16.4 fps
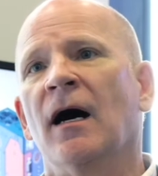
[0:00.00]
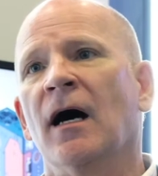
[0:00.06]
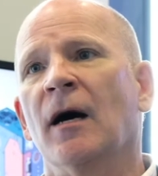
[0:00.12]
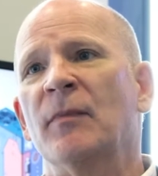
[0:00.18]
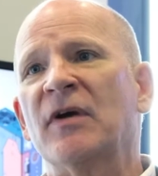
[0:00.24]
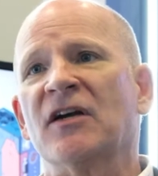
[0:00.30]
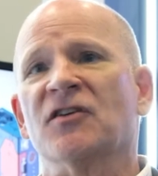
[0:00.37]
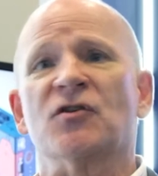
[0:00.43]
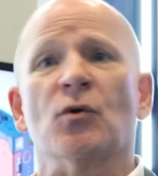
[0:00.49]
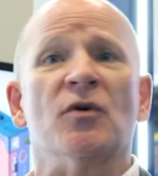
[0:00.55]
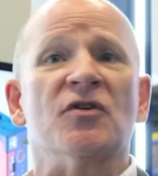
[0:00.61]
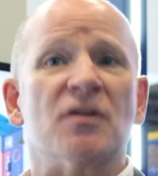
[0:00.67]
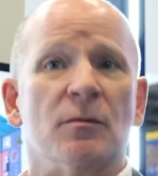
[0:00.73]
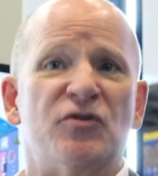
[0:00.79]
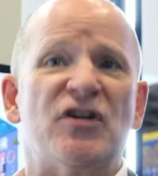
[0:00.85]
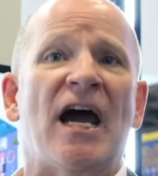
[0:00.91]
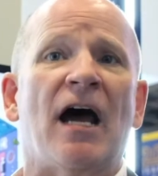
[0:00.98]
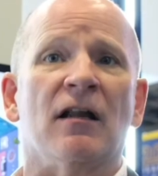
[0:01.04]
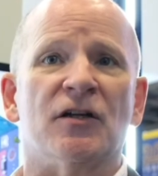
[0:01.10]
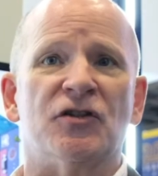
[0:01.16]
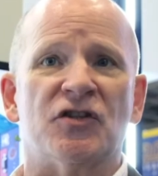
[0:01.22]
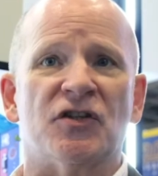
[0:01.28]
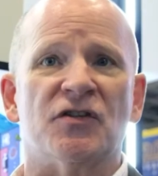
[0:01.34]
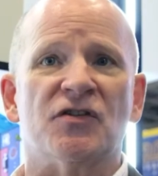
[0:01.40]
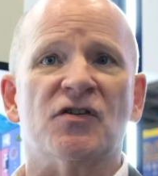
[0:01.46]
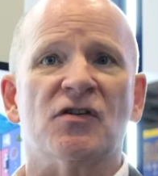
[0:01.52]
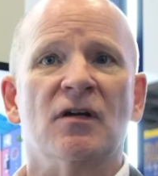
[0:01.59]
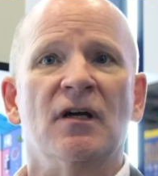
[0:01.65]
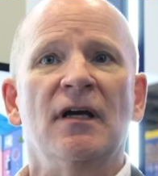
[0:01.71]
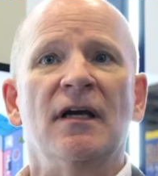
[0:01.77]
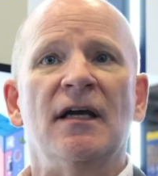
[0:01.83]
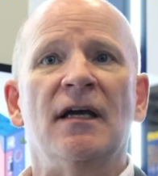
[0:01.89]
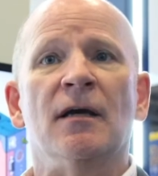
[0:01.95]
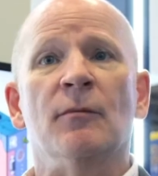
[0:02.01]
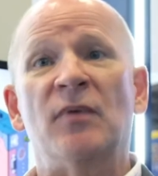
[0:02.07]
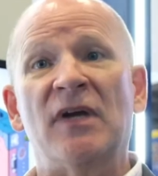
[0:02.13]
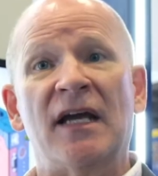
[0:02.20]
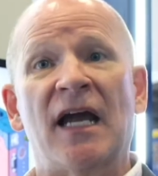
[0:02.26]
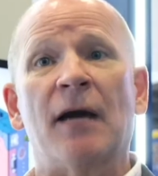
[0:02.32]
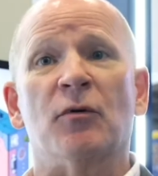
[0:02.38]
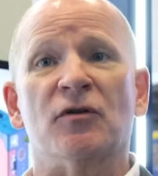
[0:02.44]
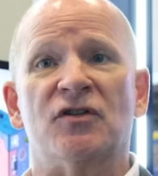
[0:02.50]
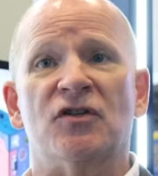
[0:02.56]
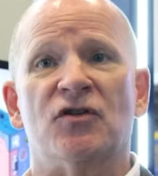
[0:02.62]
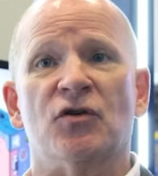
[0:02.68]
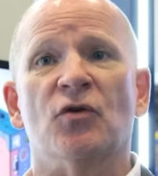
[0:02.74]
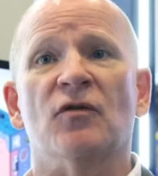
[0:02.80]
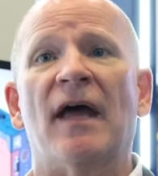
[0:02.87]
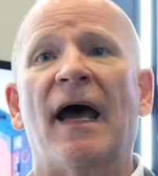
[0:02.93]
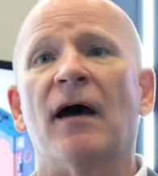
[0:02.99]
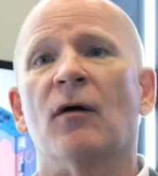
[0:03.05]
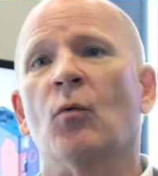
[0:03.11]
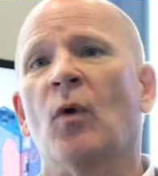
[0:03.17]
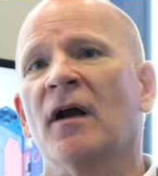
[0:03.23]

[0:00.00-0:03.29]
Because there were some challenges in being able to do that.